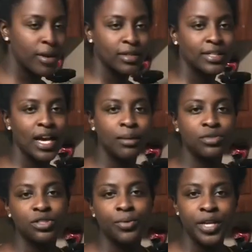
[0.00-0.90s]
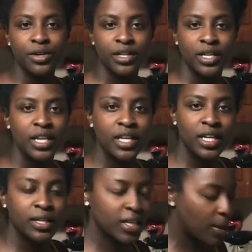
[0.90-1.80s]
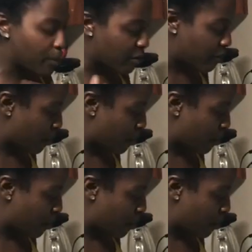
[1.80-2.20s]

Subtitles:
amount of time, just so air can hit it can puff